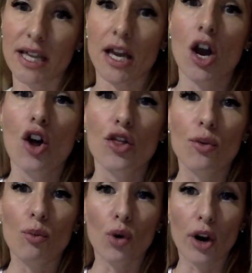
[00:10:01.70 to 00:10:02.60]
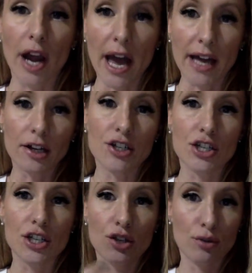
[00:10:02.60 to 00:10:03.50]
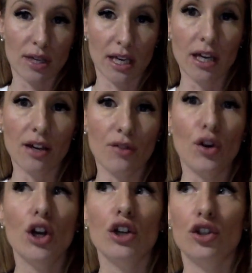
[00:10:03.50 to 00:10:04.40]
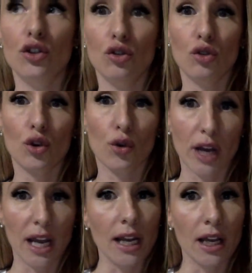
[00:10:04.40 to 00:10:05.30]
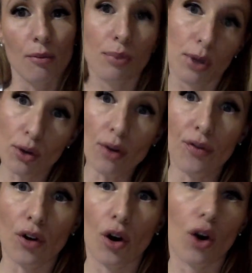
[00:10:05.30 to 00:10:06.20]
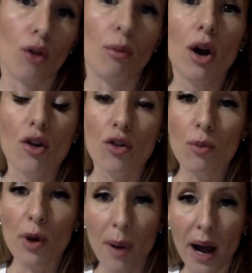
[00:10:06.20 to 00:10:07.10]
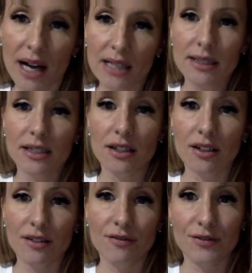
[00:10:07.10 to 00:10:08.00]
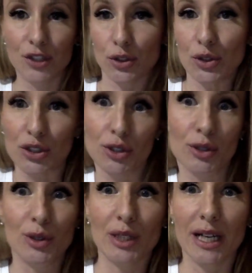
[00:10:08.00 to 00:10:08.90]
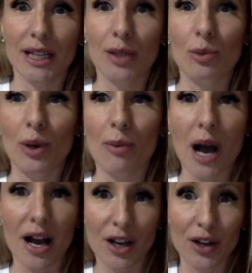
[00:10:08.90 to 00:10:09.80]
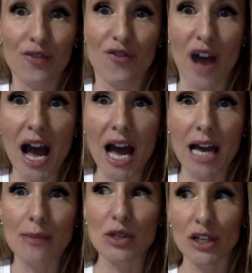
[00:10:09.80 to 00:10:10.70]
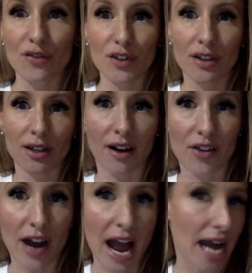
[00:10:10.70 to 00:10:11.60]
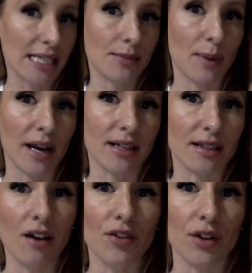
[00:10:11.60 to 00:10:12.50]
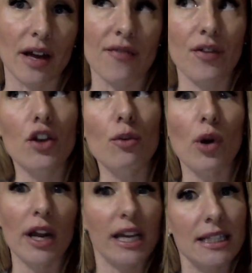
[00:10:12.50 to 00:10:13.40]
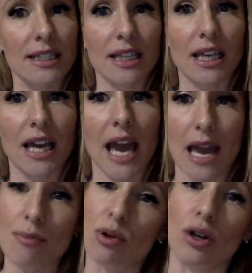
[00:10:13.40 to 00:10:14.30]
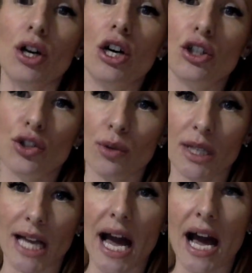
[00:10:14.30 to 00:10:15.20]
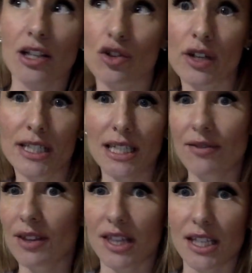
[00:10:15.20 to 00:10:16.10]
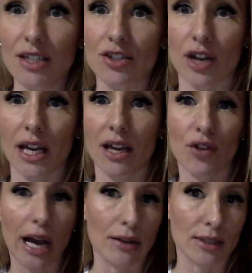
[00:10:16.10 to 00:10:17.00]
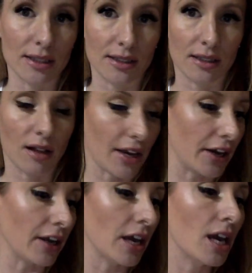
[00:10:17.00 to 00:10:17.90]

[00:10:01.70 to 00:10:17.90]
like the more energy you give to creating a beautiful home, the more positive juju, like, the more po good vibes you're going to feel in other aspects of your life. Like, you're more easily able to relax or to even think straight if your house is decluttered.